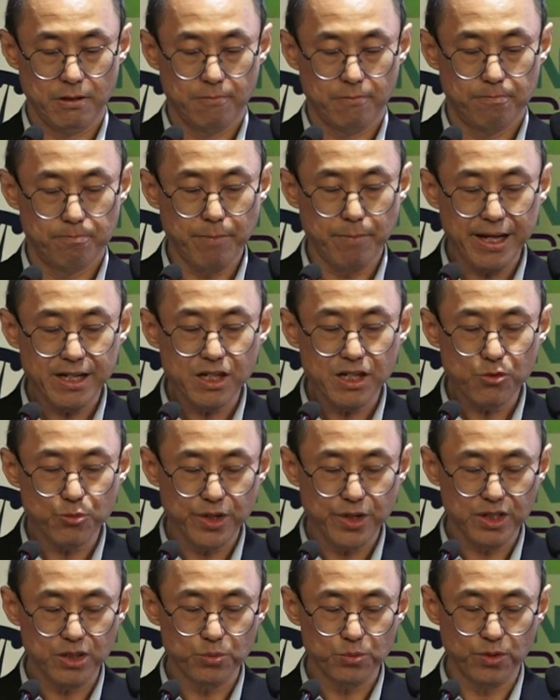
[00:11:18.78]
Many
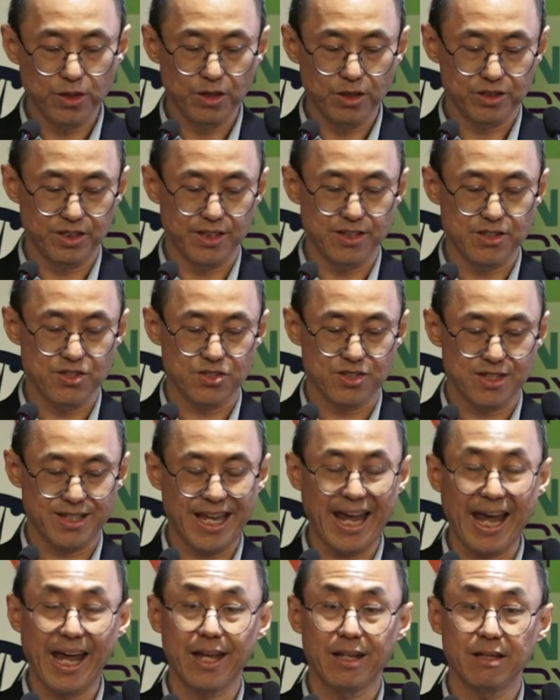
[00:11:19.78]
real-world things
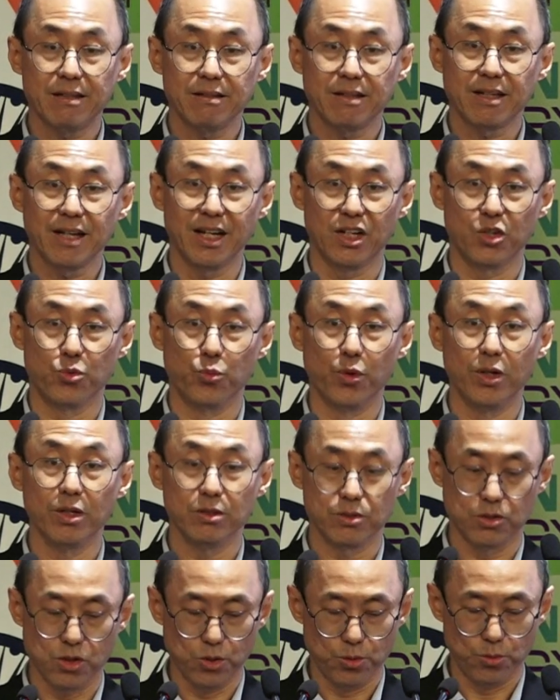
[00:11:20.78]
can and will
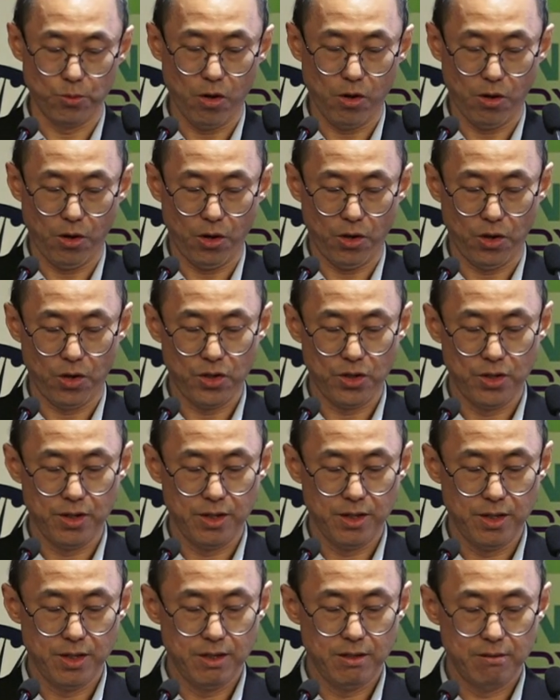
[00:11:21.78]
go wrong,
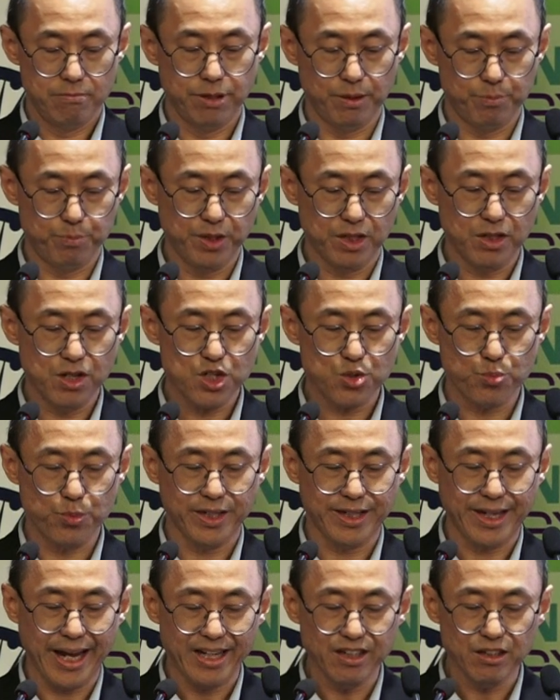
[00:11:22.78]
but because we
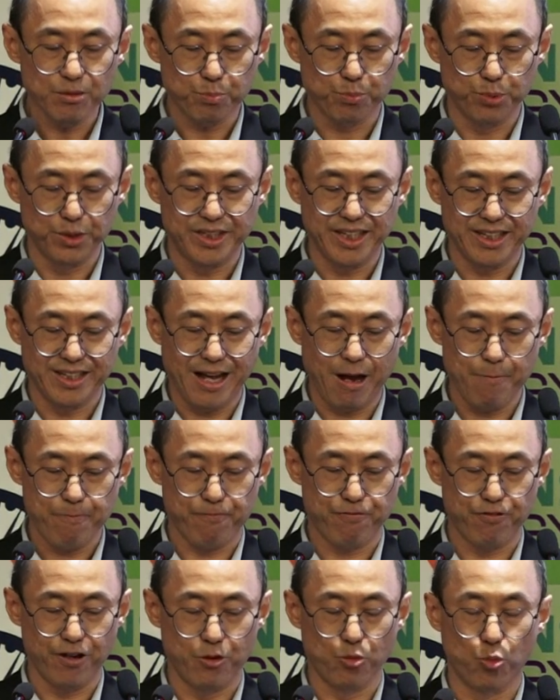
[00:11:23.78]
cannot predict
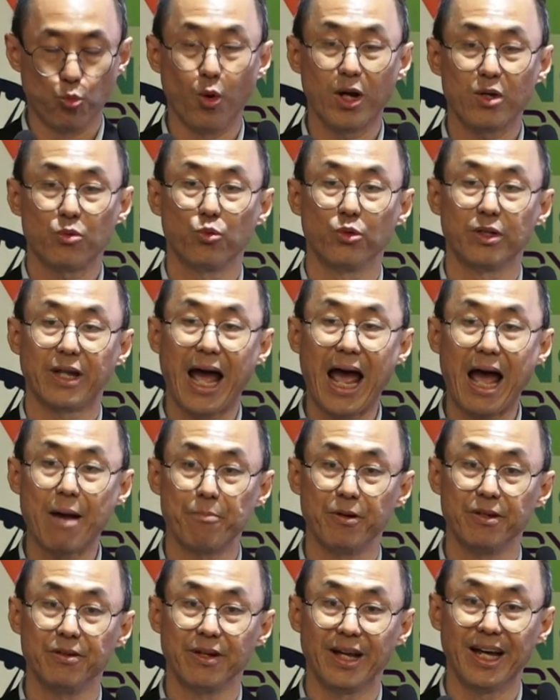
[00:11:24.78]
upfront what would
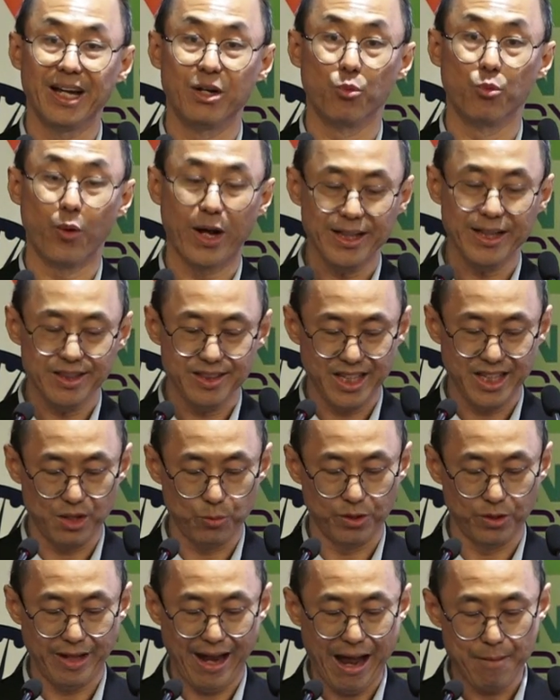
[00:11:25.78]
happen and when they
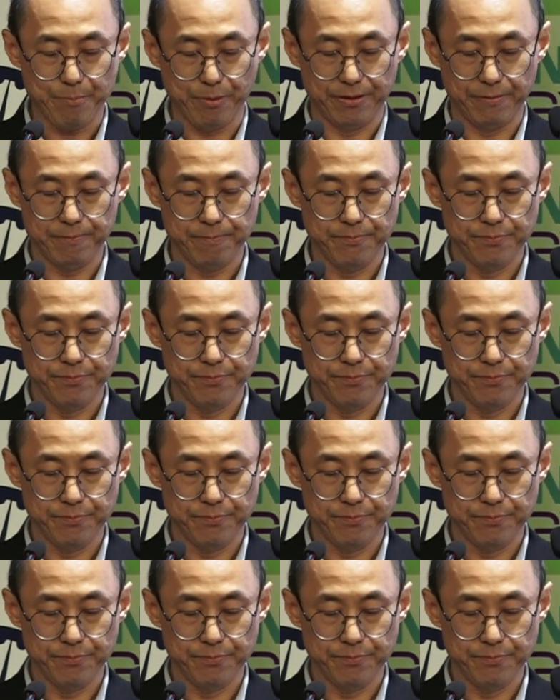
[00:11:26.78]
will happen,